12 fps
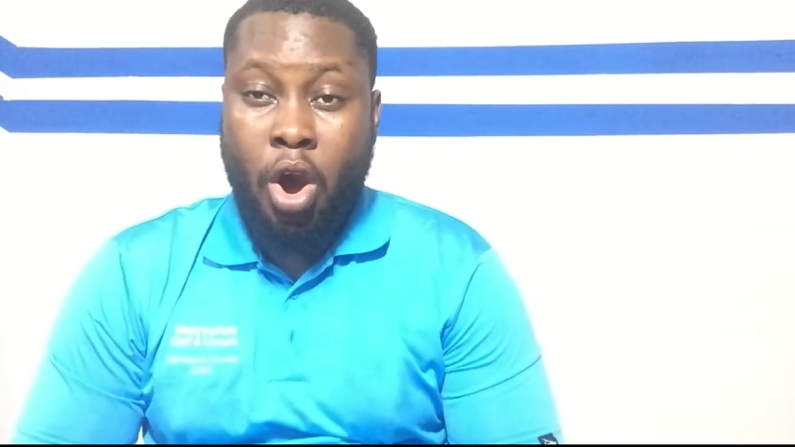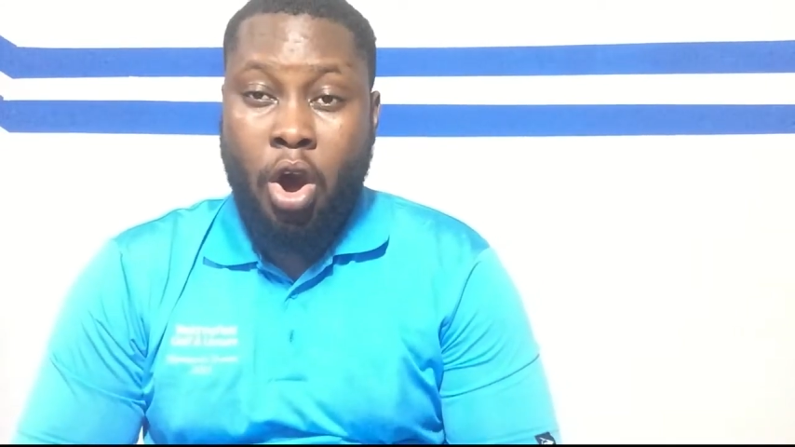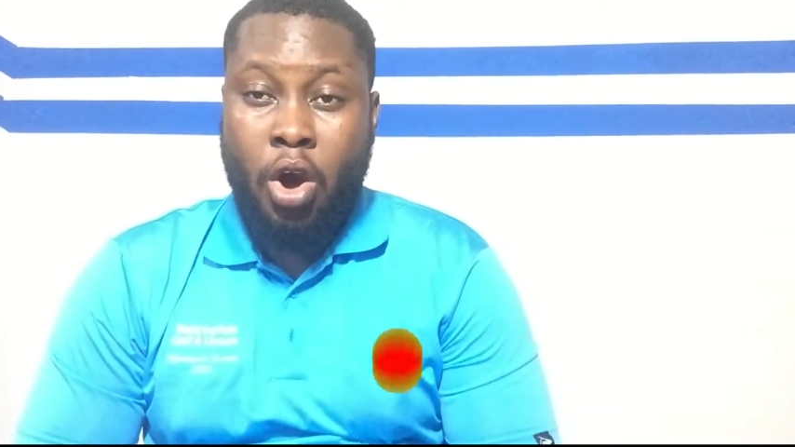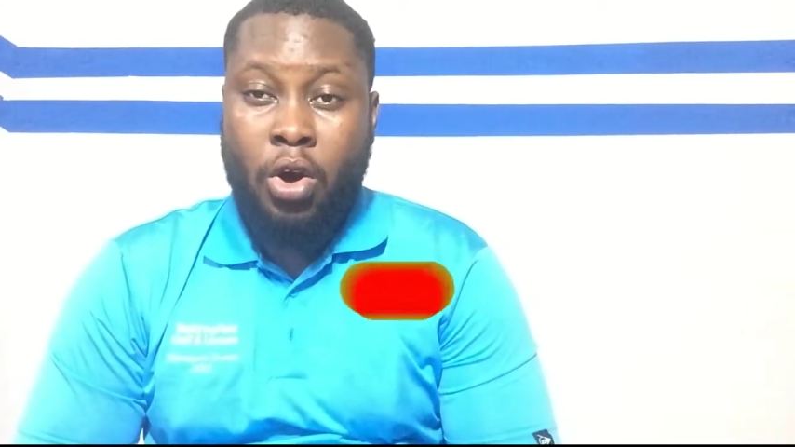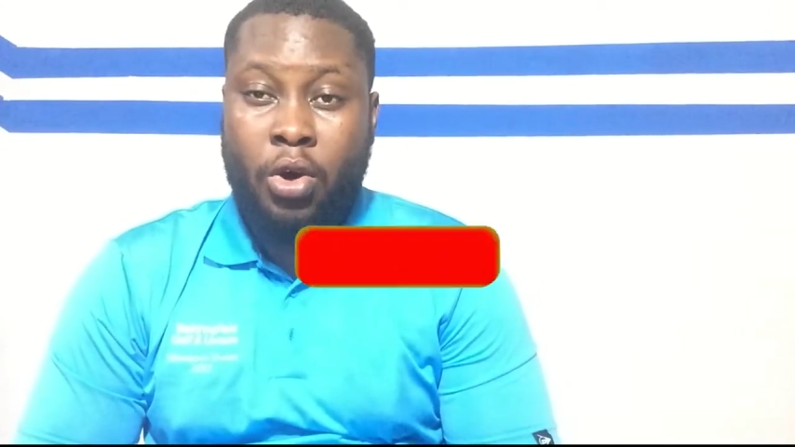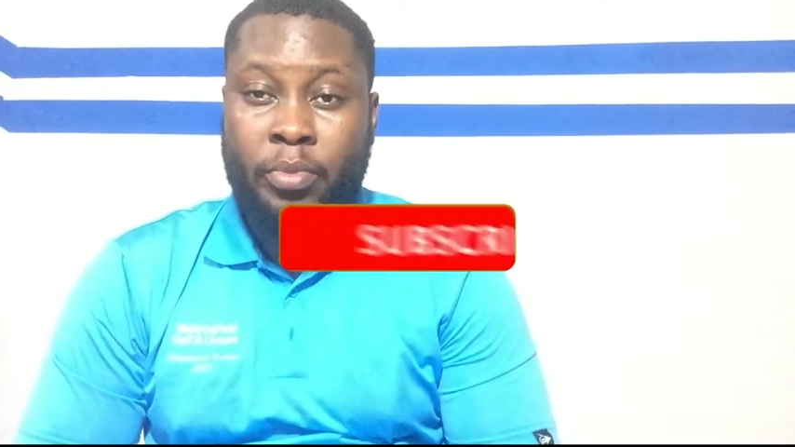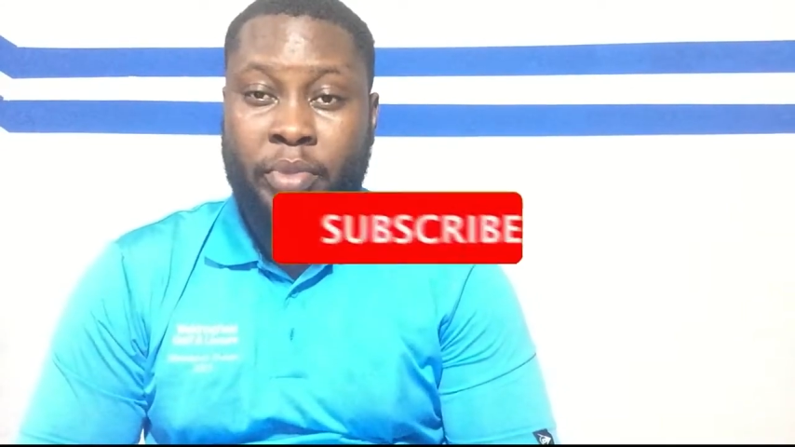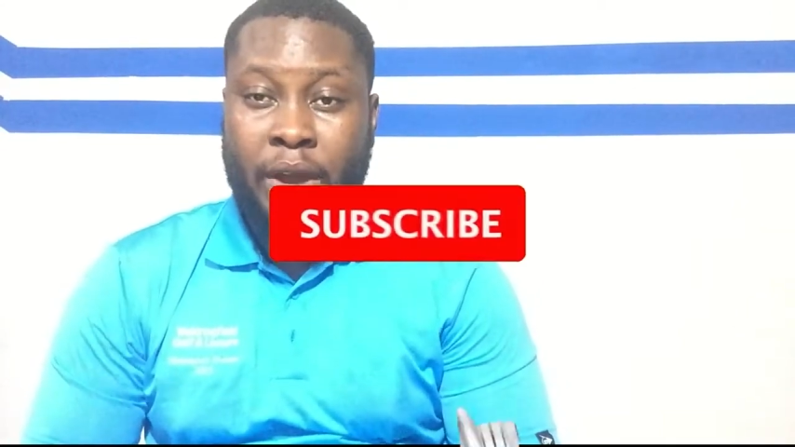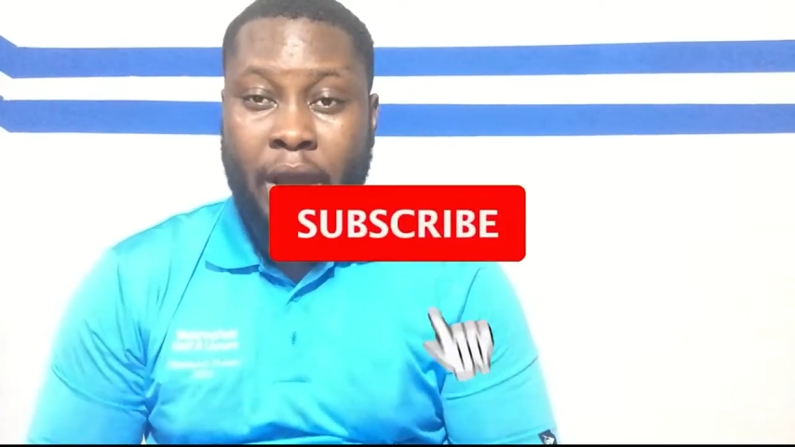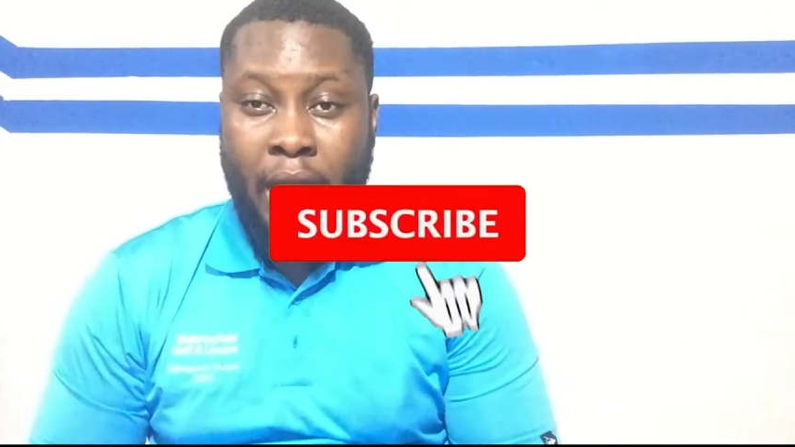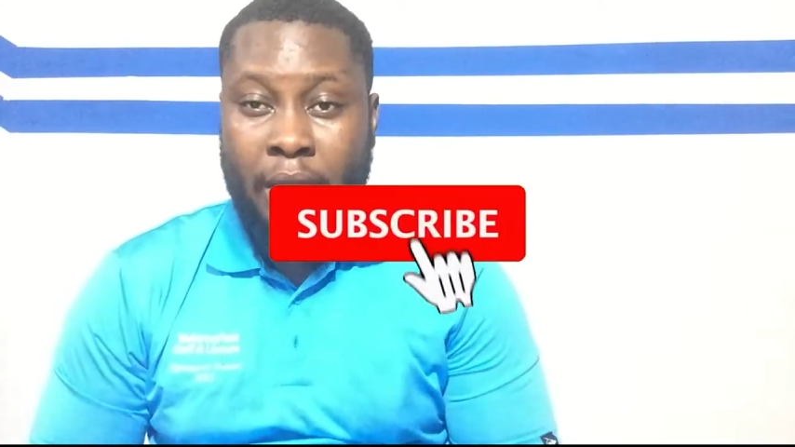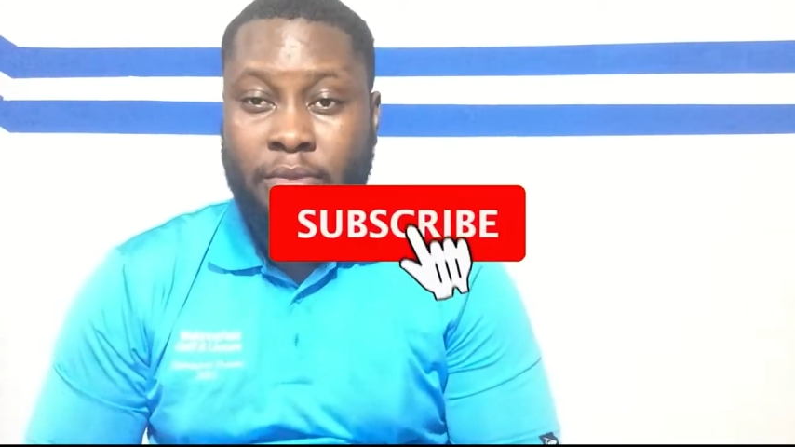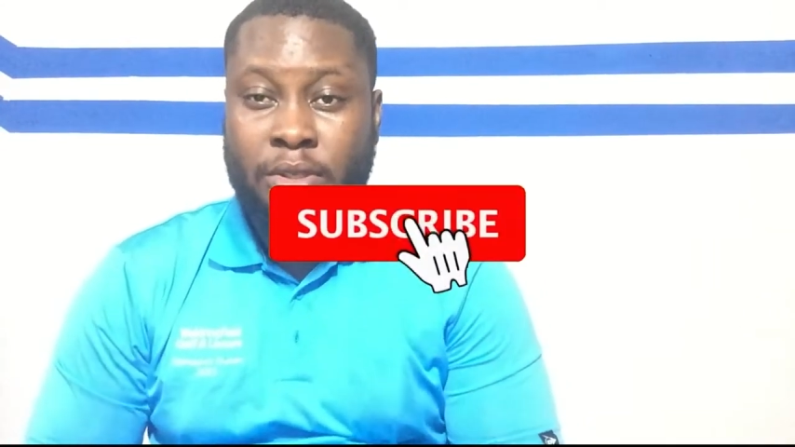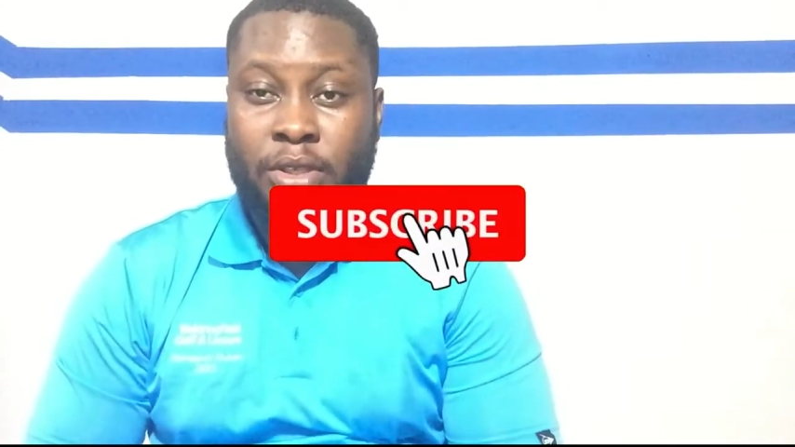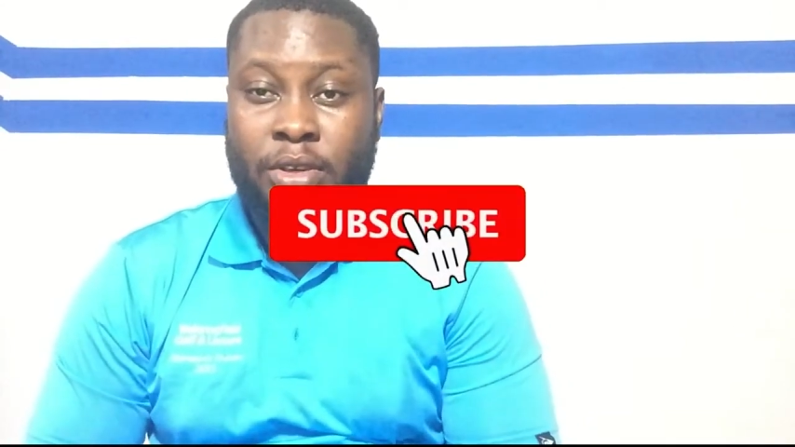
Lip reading: or perhaps